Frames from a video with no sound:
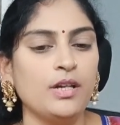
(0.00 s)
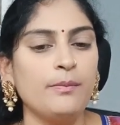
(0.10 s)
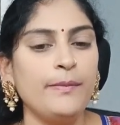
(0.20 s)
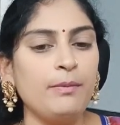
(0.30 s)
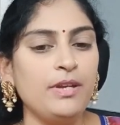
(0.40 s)

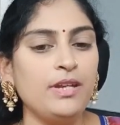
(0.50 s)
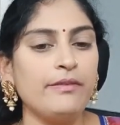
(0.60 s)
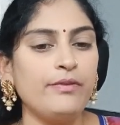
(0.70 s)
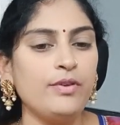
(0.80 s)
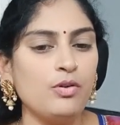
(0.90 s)
Maybe if
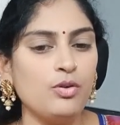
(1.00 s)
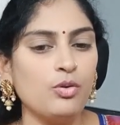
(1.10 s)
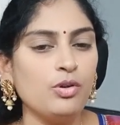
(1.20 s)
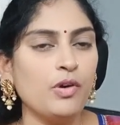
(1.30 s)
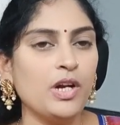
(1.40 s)
you
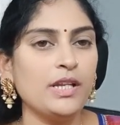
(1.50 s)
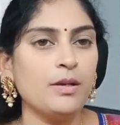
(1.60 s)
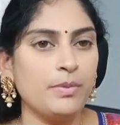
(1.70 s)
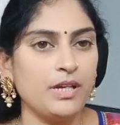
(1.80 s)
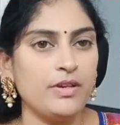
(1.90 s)
don't want the
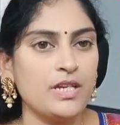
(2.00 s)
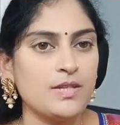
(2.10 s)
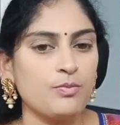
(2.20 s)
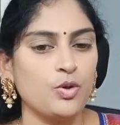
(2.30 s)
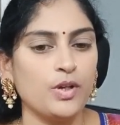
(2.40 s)
previous
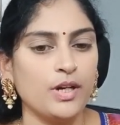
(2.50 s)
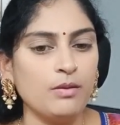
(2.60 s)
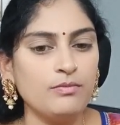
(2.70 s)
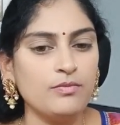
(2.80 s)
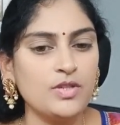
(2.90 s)
program,
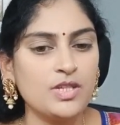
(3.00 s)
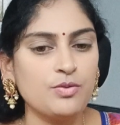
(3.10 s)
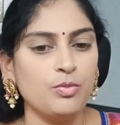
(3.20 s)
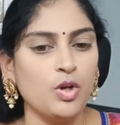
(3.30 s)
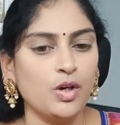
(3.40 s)
just
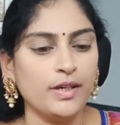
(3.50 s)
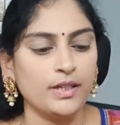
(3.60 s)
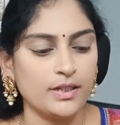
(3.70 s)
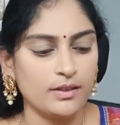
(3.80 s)
block it.